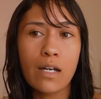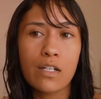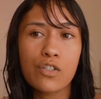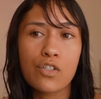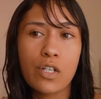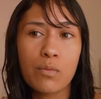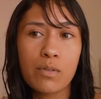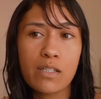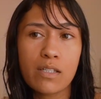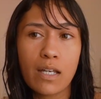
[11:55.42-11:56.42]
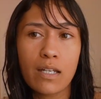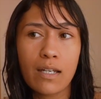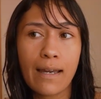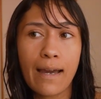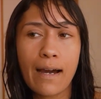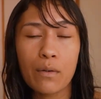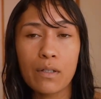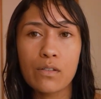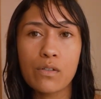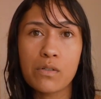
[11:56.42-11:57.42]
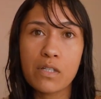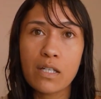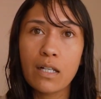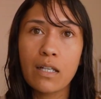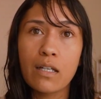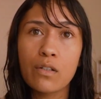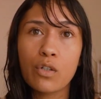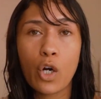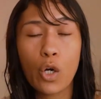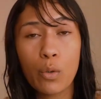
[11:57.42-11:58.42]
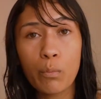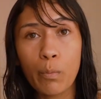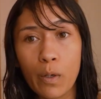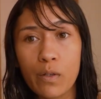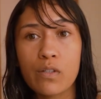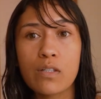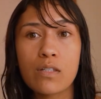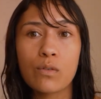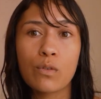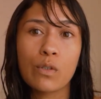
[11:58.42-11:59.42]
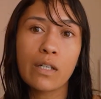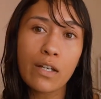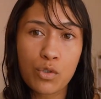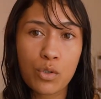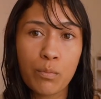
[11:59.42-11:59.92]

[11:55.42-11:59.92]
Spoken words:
she was saying how in New Zealand home births or natural